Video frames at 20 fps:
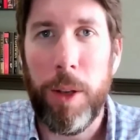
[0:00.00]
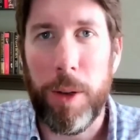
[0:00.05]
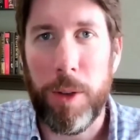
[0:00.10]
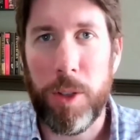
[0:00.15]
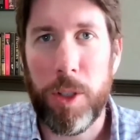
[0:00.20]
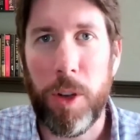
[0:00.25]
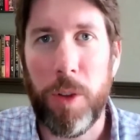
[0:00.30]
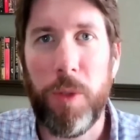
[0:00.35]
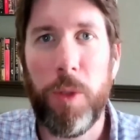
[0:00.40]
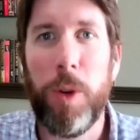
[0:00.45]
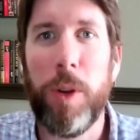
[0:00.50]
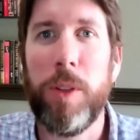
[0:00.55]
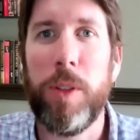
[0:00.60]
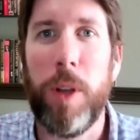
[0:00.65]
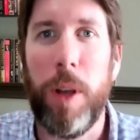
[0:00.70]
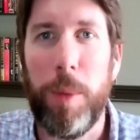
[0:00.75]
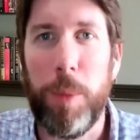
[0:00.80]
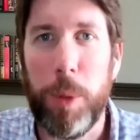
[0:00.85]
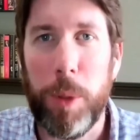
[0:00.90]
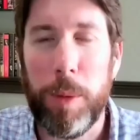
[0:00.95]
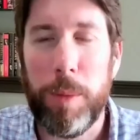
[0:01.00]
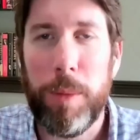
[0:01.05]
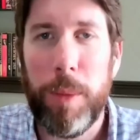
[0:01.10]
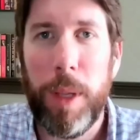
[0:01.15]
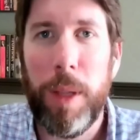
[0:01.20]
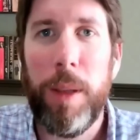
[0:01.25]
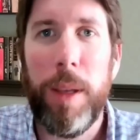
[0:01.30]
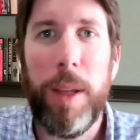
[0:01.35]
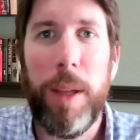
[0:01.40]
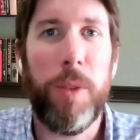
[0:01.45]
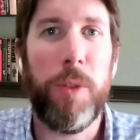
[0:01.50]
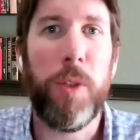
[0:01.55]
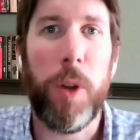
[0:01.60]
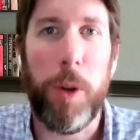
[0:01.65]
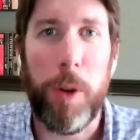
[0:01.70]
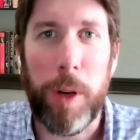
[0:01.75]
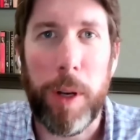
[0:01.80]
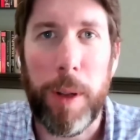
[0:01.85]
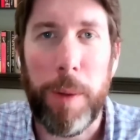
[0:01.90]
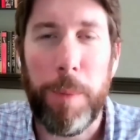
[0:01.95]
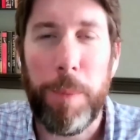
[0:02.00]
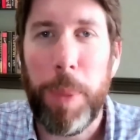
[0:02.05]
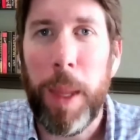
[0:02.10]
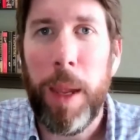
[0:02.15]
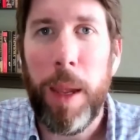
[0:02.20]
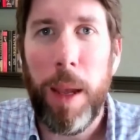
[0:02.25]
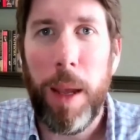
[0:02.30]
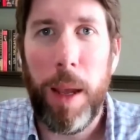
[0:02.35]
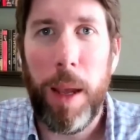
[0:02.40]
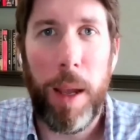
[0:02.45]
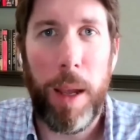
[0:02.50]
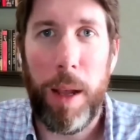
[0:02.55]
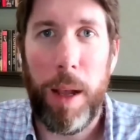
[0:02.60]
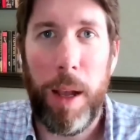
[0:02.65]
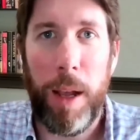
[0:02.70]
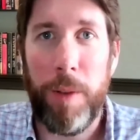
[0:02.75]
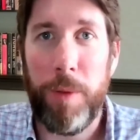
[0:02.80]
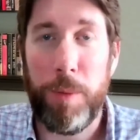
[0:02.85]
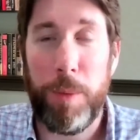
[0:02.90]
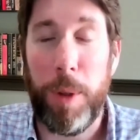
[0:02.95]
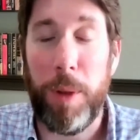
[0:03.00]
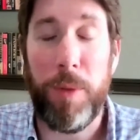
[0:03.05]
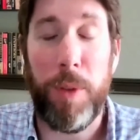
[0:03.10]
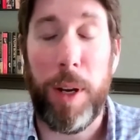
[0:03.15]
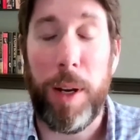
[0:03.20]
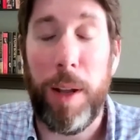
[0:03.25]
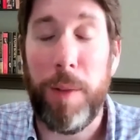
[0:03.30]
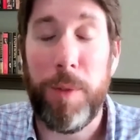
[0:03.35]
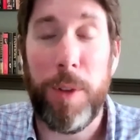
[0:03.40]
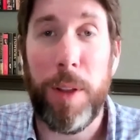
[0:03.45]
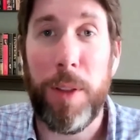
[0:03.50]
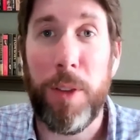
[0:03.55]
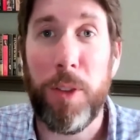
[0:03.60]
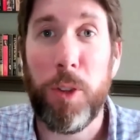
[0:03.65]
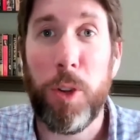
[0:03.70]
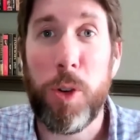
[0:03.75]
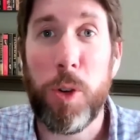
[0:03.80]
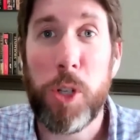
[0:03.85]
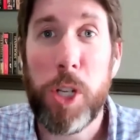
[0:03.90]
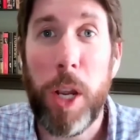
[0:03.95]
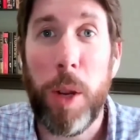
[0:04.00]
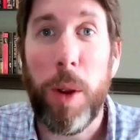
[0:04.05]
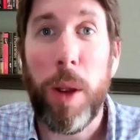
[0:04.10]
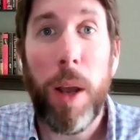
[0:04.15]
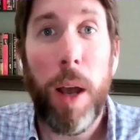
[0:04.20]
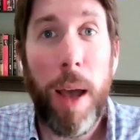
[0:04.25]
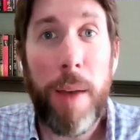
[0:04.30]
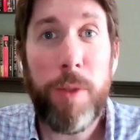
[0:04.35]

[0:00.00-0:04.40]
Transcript: You know, so for example, in Florida, in fact, I've done this on your show.